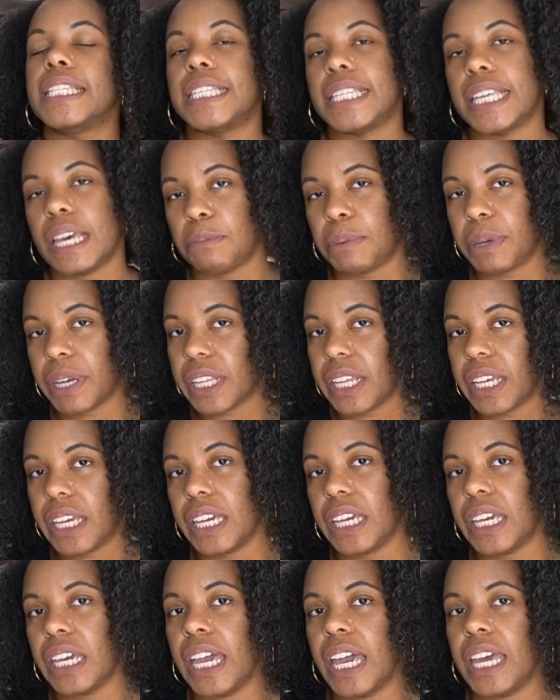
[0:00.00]

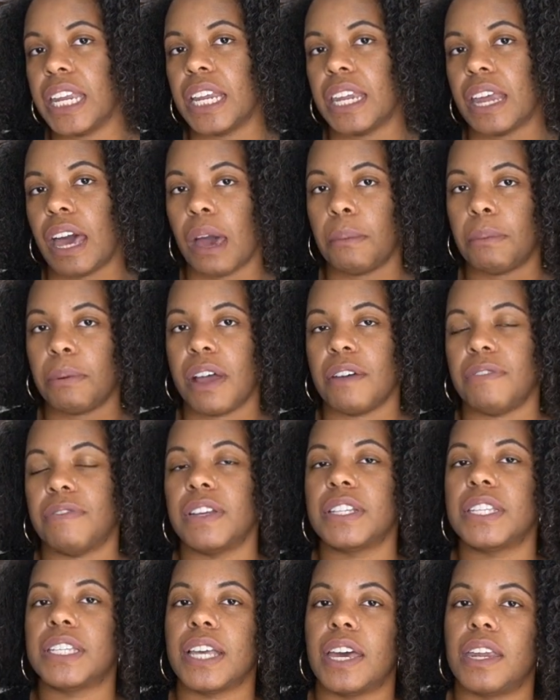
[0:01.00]
Typically, in a
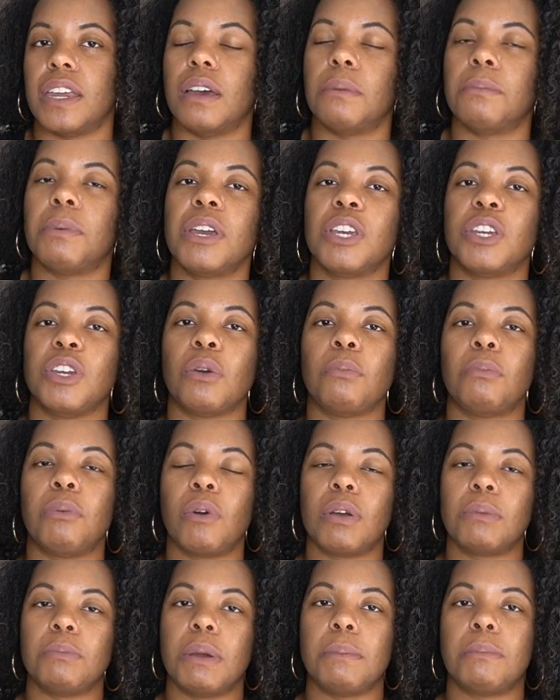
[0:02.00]
nonprofit setup, your
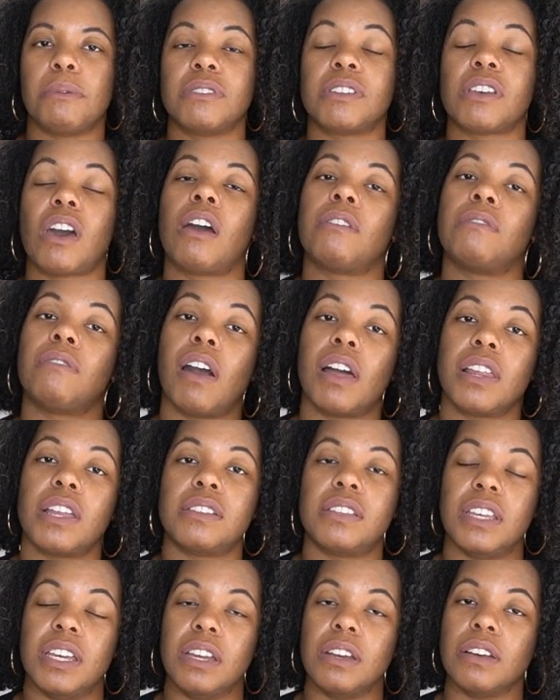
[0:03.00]
board members are
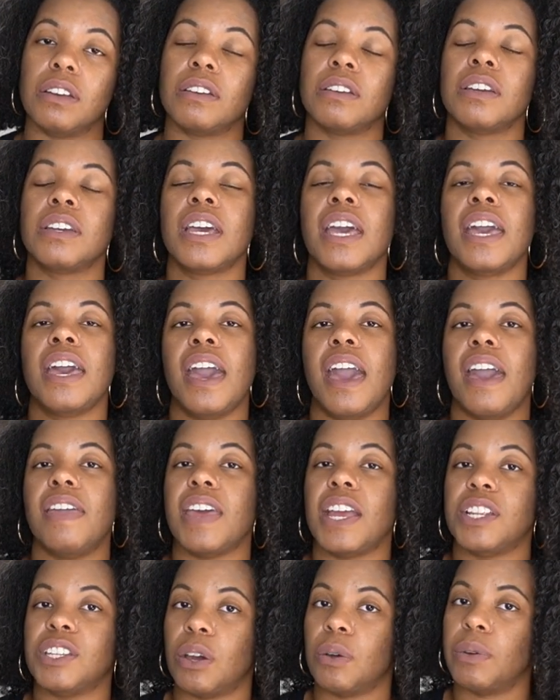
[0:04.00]
volunteer and
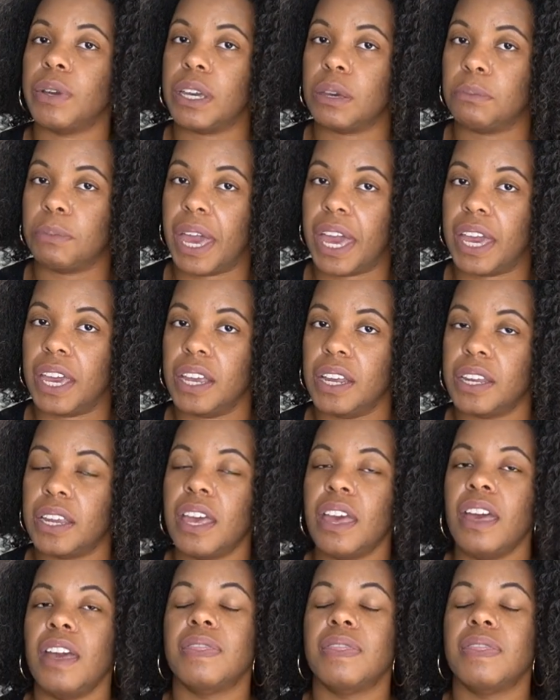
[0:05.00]
they don't get paid.